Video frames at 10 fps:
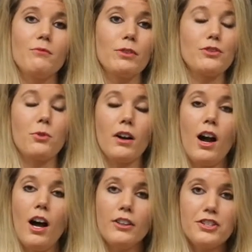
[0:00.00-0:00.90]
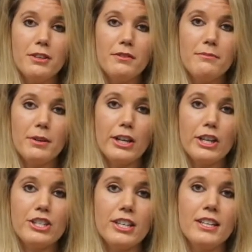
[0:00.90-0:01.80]
restore collagen
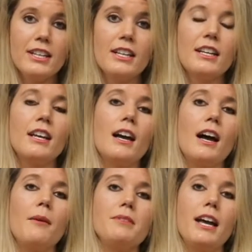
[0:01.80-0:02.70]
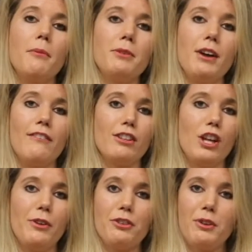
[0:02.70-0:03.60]
production, to help you have
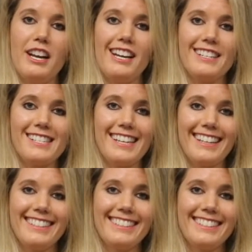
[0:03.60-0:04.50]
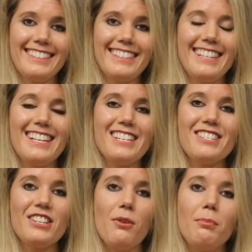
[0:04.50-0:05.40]
glowing, radiant skin.
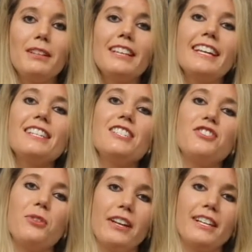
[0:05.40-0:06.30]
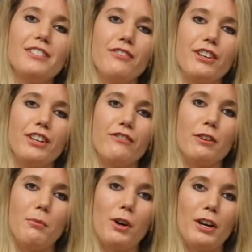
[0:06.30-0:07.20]
So please join us
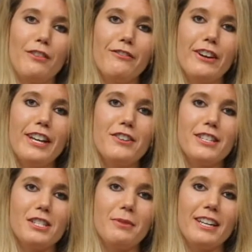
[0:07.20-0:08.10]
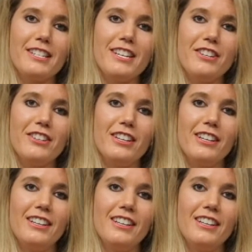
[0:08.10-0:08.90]
for more videos as we continue to